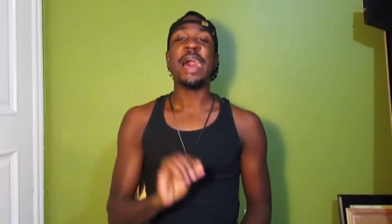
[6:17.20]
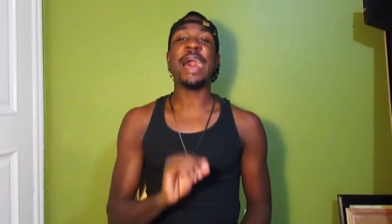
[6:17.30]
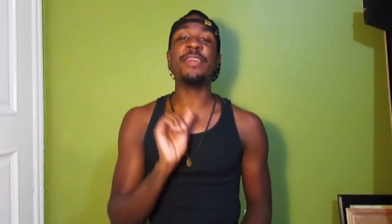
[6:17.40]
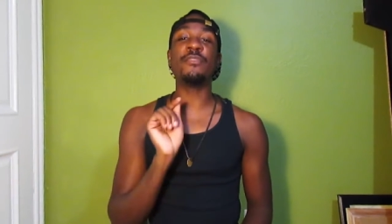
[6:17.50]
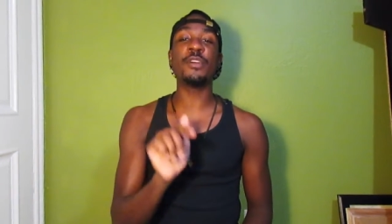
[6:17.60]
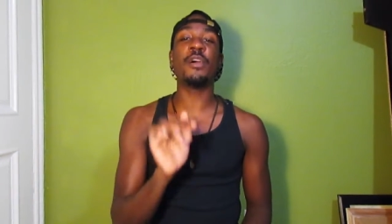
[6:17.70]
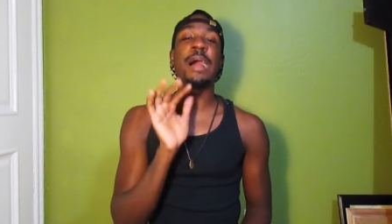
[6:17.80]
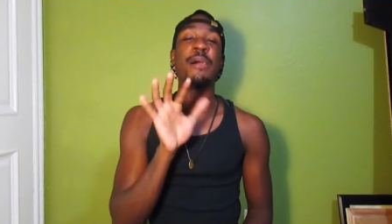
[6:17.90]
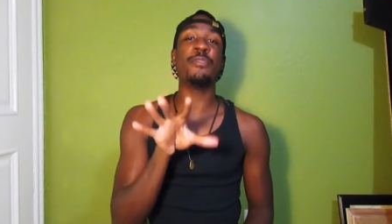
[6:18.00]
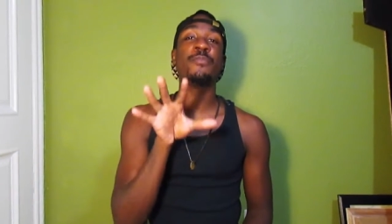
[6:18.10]
I don't know
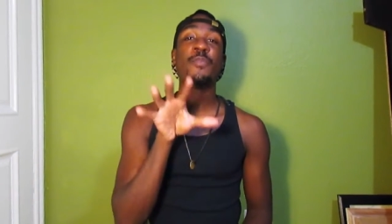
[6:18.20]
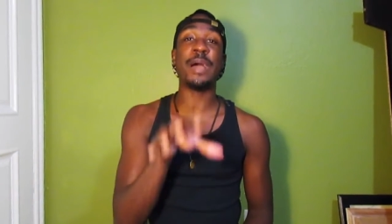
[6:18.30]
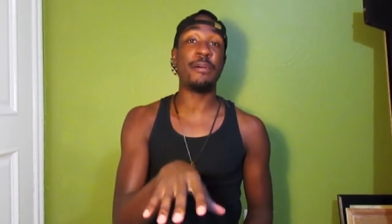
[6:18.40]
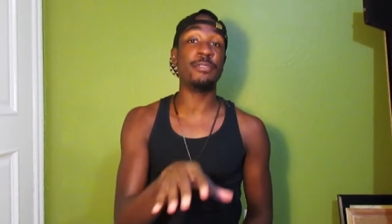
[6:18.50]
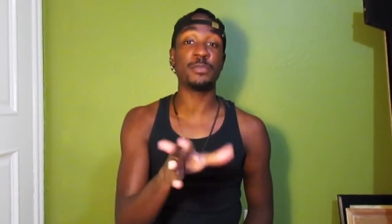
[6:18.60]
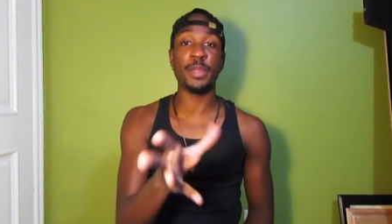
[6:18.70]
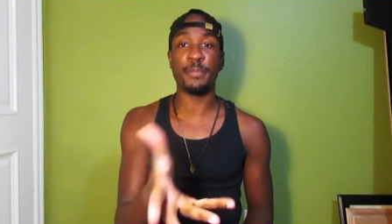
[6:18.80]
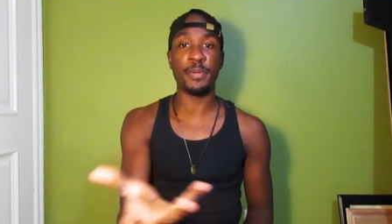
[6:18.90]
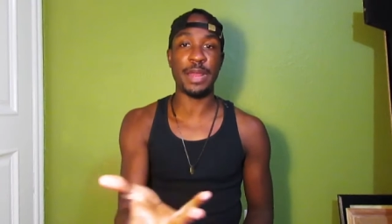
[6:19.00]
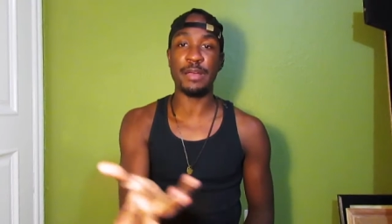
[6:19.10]
how it's
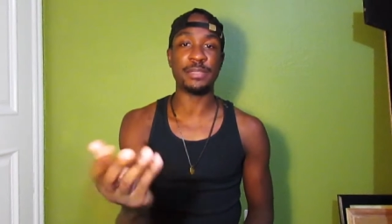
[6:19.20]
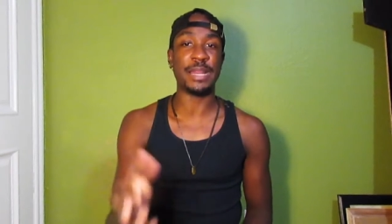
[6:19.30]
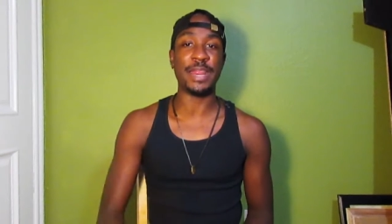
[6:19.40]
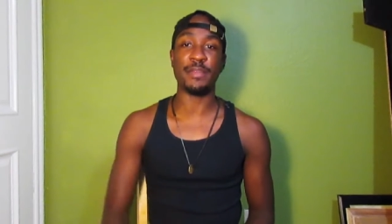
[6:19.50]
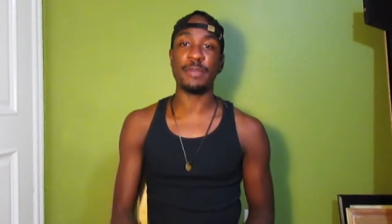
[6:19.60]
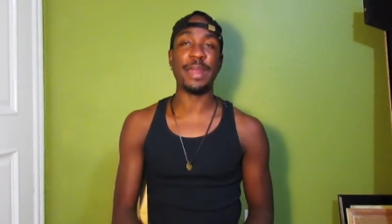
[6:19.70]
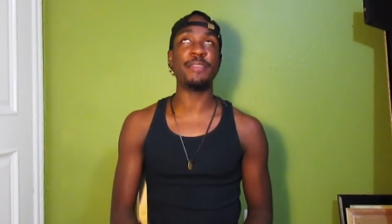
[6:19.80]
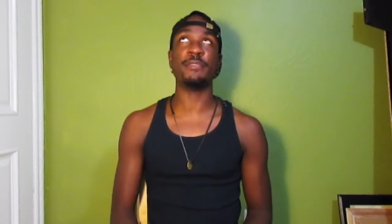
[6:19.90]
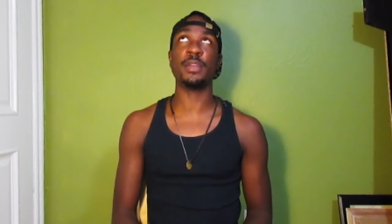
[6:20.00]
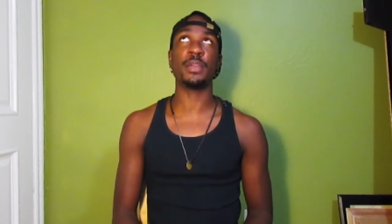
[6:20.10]
really pronounced, and I didn't
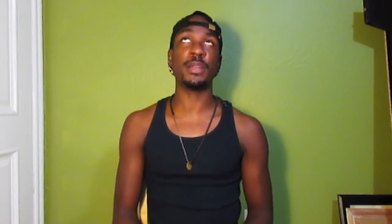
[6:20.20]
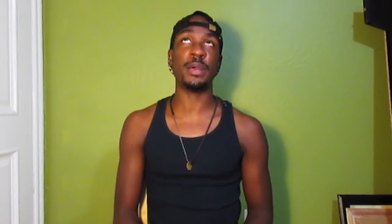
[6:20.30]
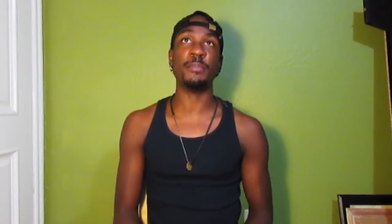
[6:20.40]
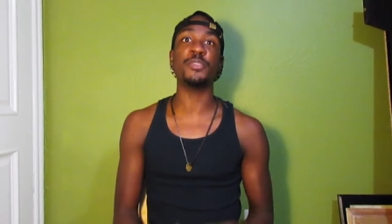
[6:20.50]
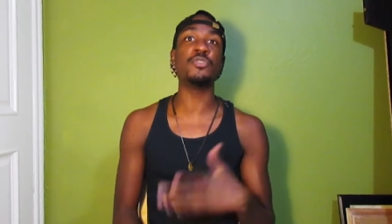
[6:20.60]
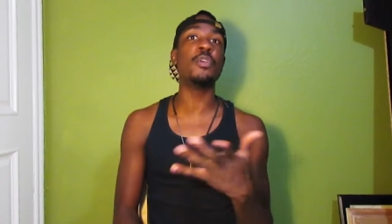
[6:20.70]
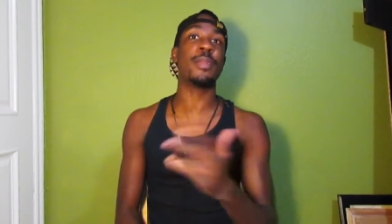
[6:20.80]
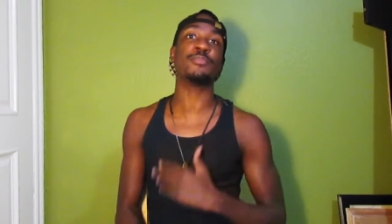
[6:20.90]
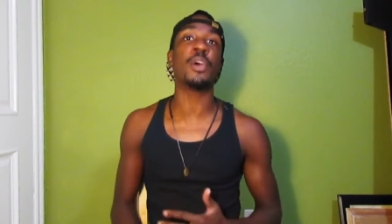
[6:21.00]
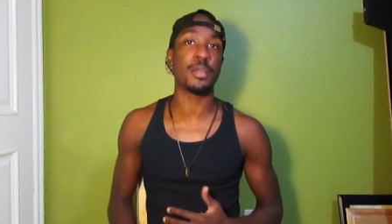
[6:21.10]
even look it up, but you know
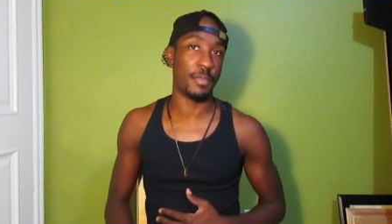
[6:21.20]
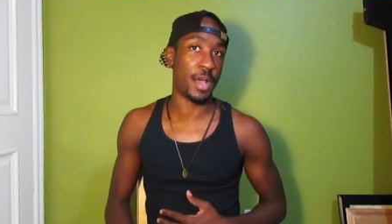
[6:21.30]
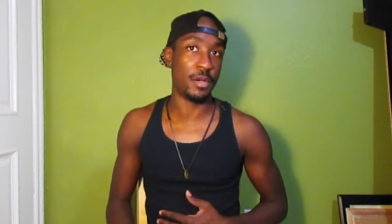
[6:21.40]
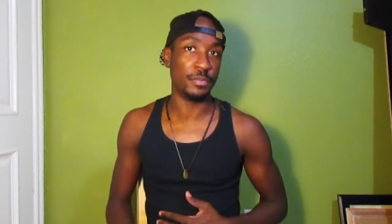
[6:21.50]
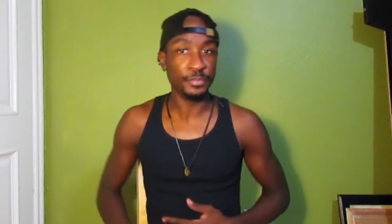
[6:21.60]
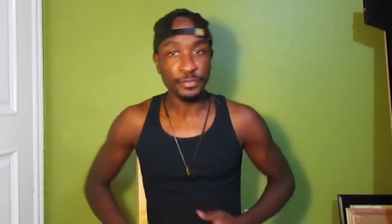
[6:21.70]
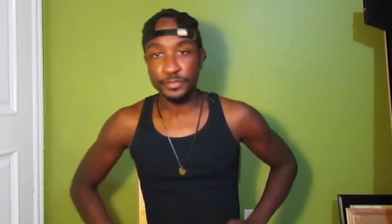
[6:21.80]
what I'm talking about.